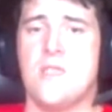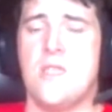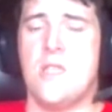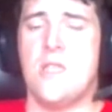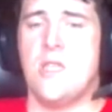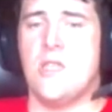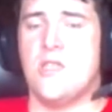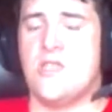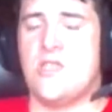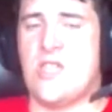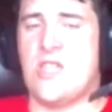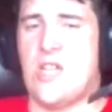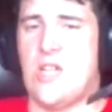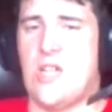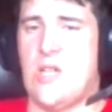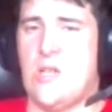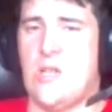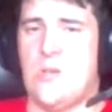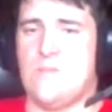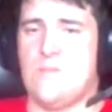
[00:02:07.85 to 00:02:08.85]

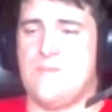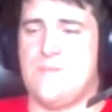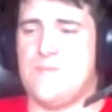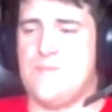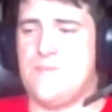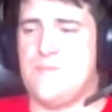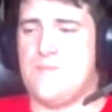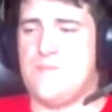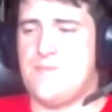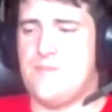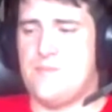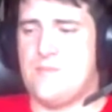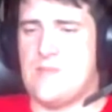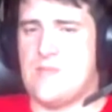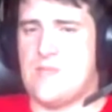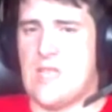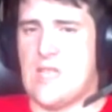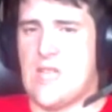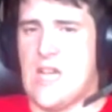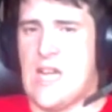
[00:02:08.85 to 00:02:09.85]
So
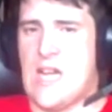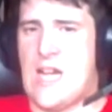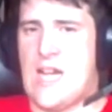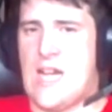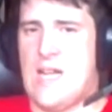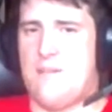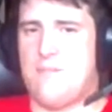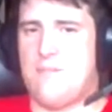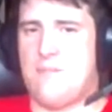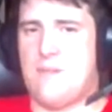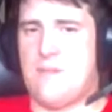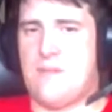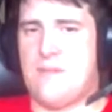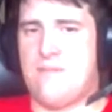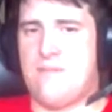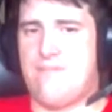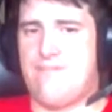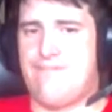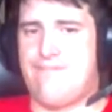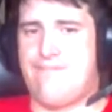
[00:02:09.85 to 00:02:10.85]
I'm
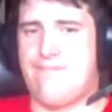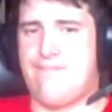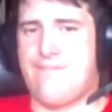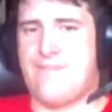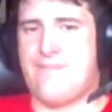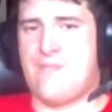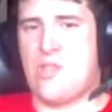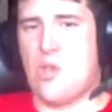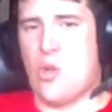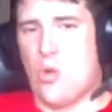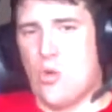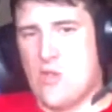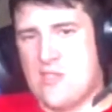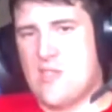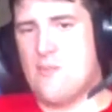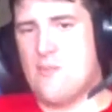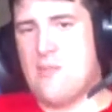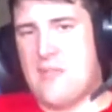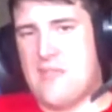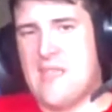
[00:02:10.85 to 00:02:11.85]
going
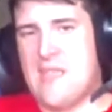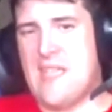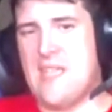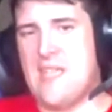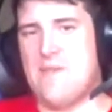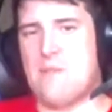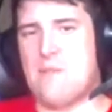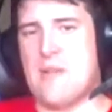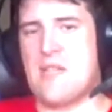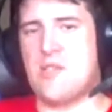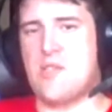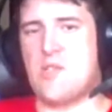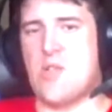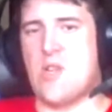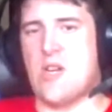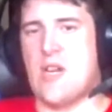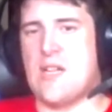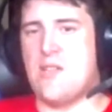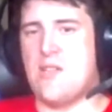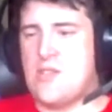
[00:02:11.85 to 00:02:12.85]
to be leaving Metro.
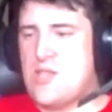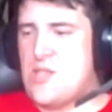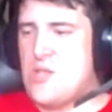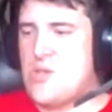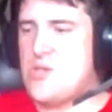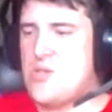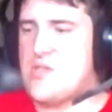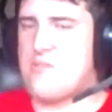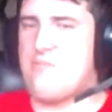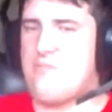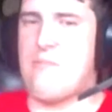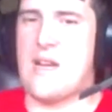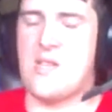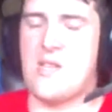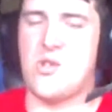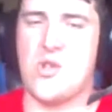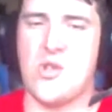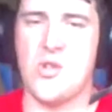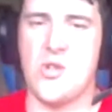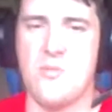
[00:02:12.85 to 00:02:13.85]
I only use
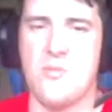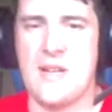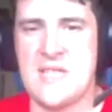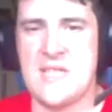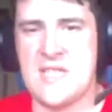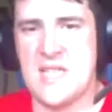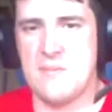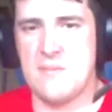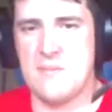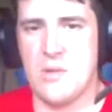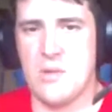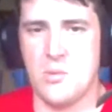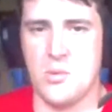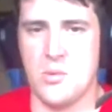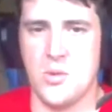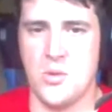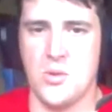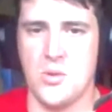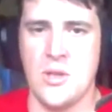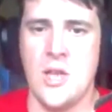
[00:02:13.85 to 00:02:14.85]
Metro by
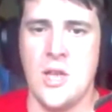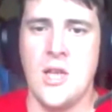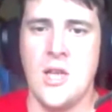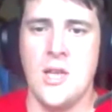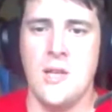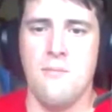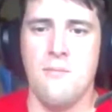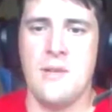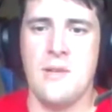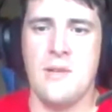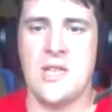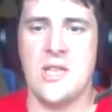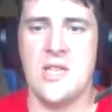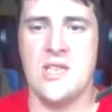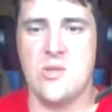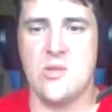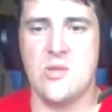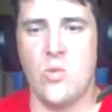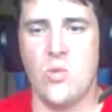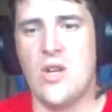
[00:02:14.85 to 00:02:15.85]
T-Mobile
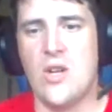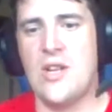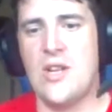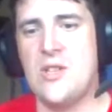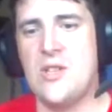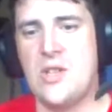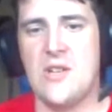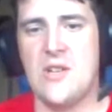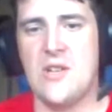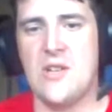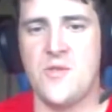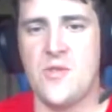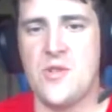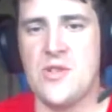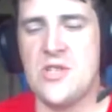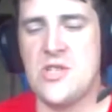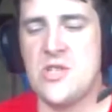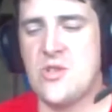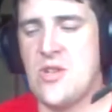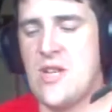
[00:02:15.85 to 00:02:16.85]
because one, you get
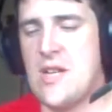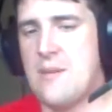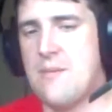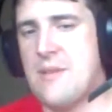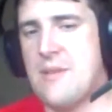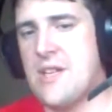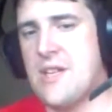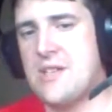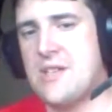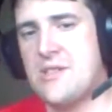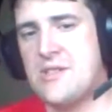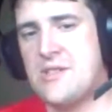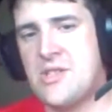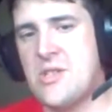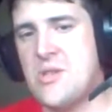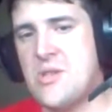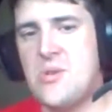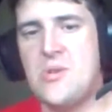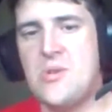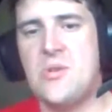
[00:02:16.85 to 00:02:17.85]
free streaming,
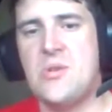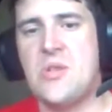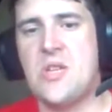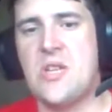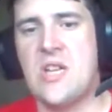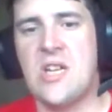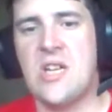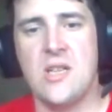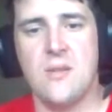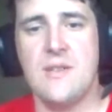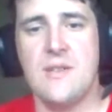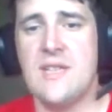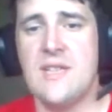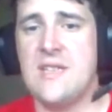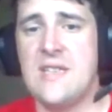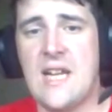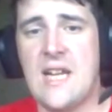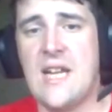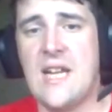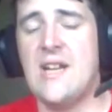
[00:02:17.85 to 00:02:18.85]
two, you get
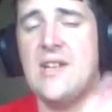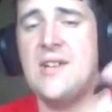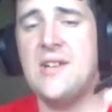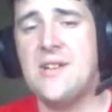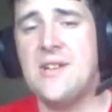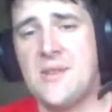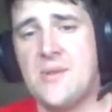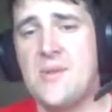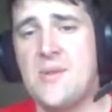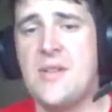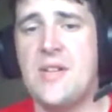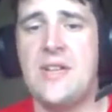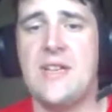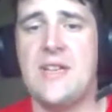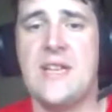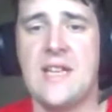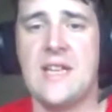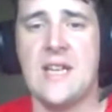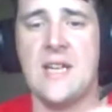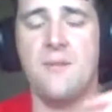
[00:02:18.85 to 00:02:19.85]
unlimited data, three,
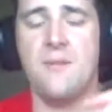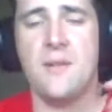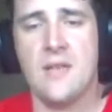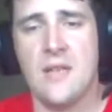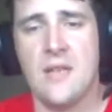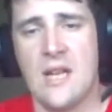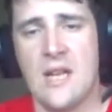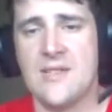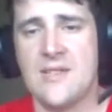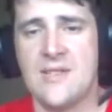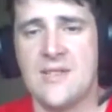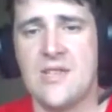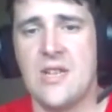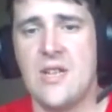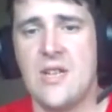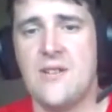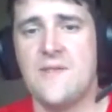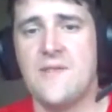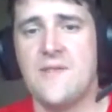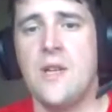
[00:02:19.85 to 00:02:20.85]
they come a lot of
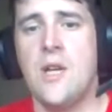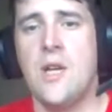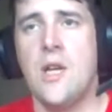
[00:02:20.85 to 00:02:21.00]
stuff.